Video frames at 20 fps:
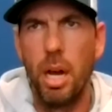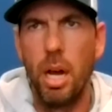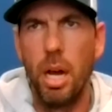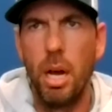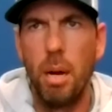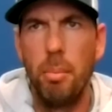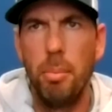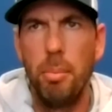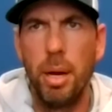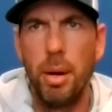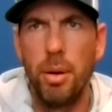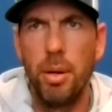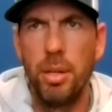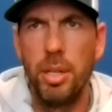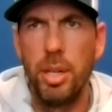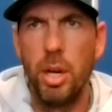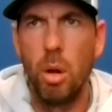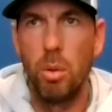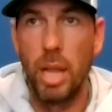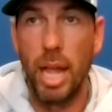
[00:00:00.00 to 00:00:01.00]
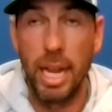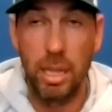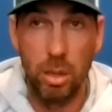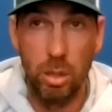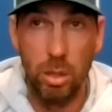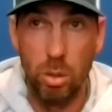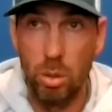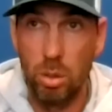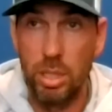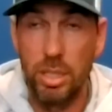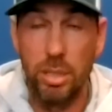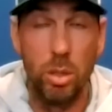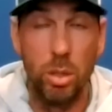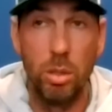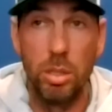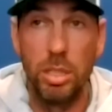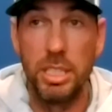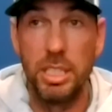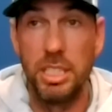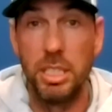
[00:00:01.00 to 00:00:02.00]
um, but you know, like Luke,
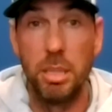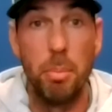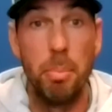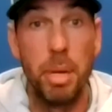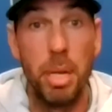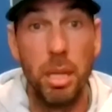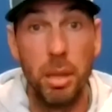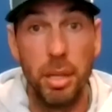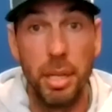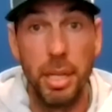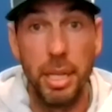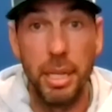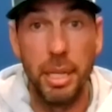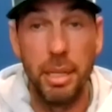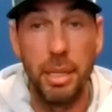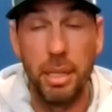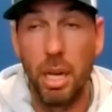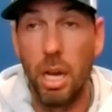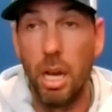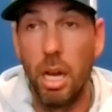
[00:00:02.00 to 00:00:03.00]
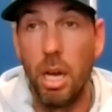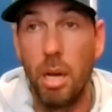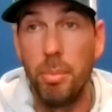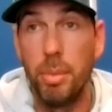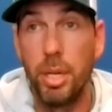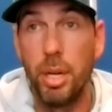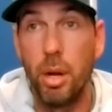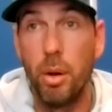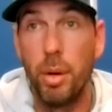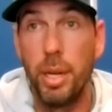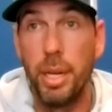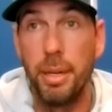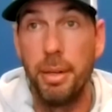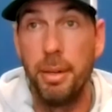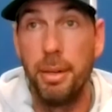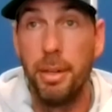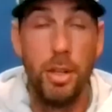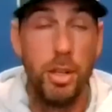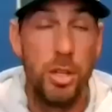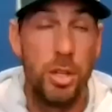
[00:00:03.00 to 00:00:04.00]
Lucas's ability, um, you know, he
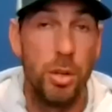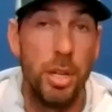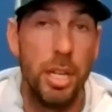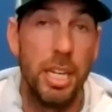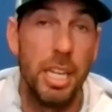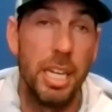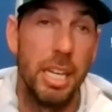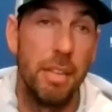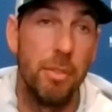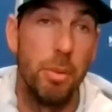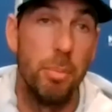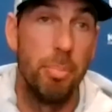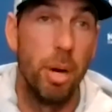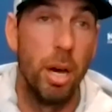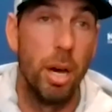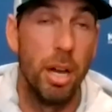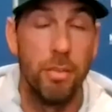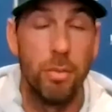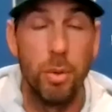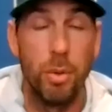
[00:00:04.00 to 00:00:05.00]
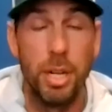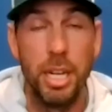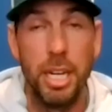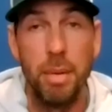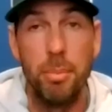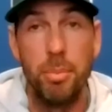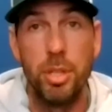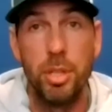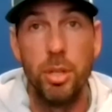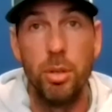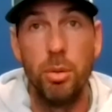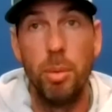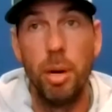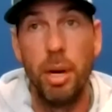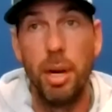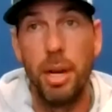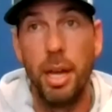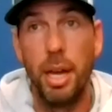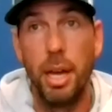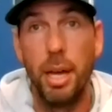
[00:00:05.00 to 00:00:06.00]
can shoot, he can even punt if we need him to,
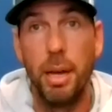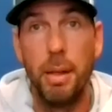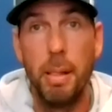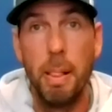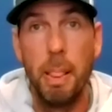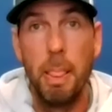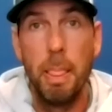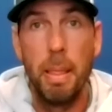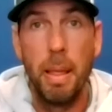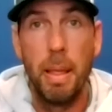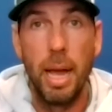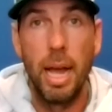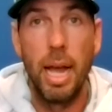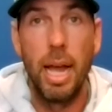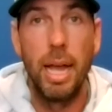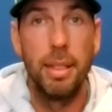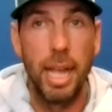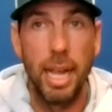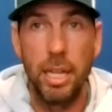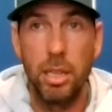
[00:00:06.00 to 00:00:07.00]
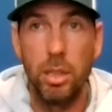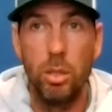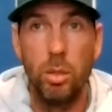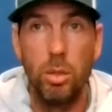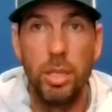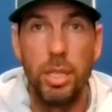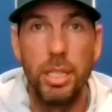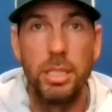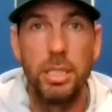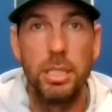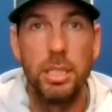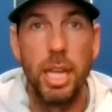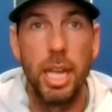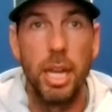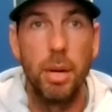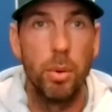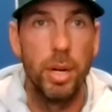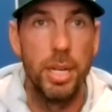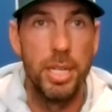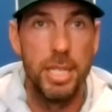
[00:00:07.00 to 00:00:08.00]
but uh, I, I like Lucas,
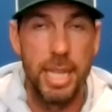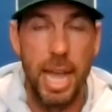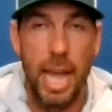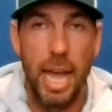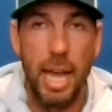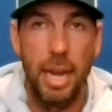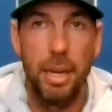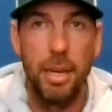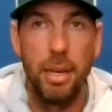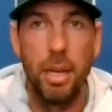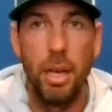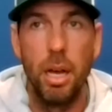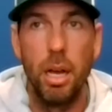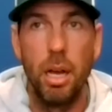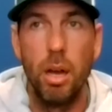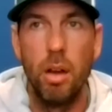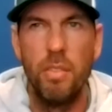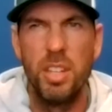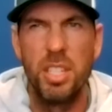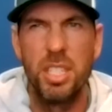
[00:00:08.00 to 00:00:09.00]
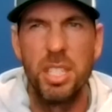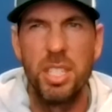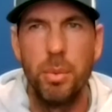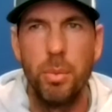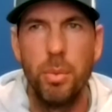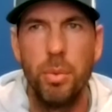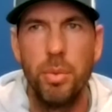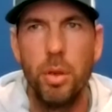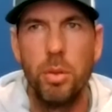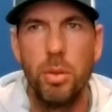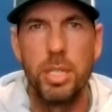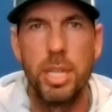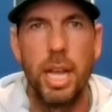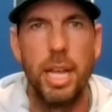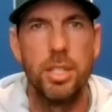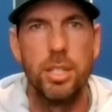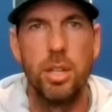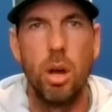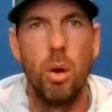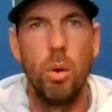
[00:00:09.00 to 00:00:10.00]
like where he's at. Uh, obviously, those
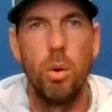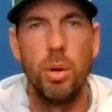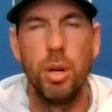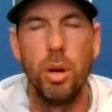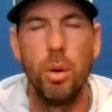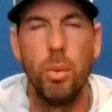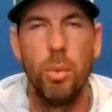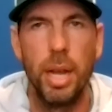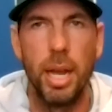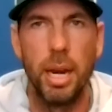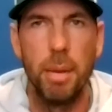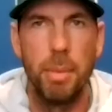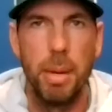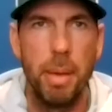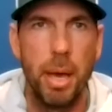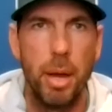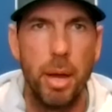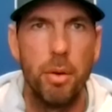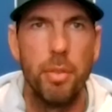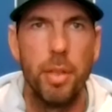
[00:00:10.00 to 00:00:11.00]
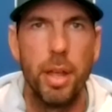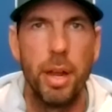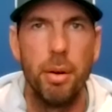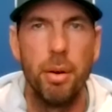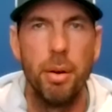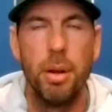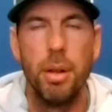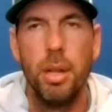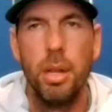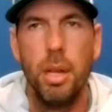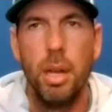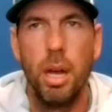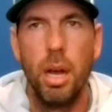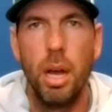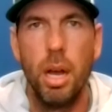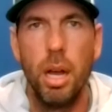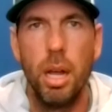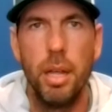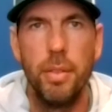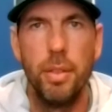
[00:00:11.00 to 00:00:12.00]
guys know, you know, we got to be better there
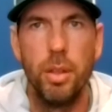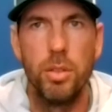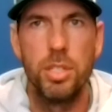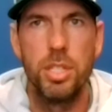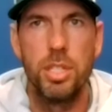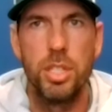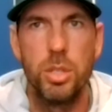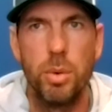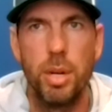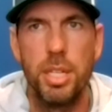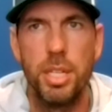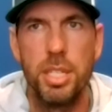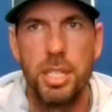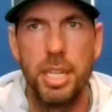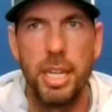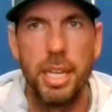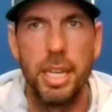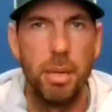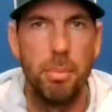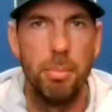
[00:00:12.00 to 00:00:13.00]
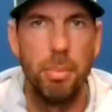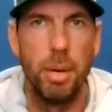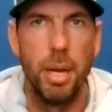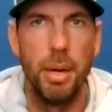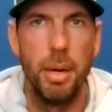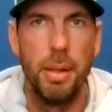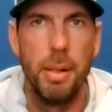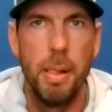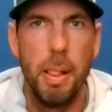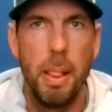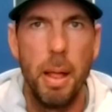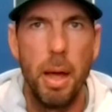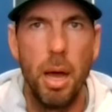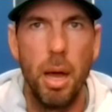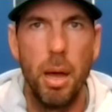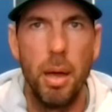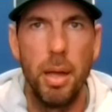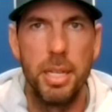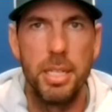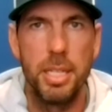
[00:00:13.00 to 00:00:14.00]
uh, in those situations kicking, but
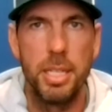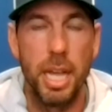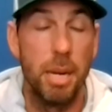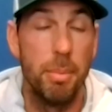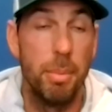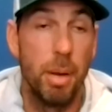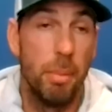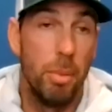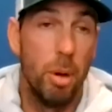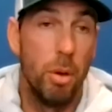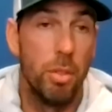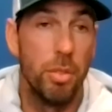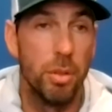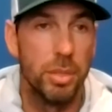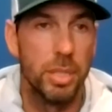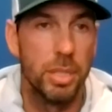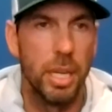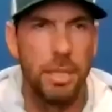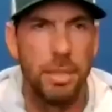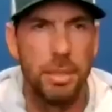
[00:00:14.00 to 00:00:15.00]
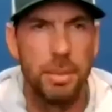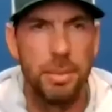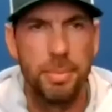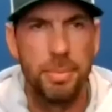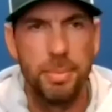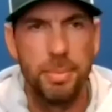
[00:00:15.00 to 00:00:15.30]
uh, excited about both those guys.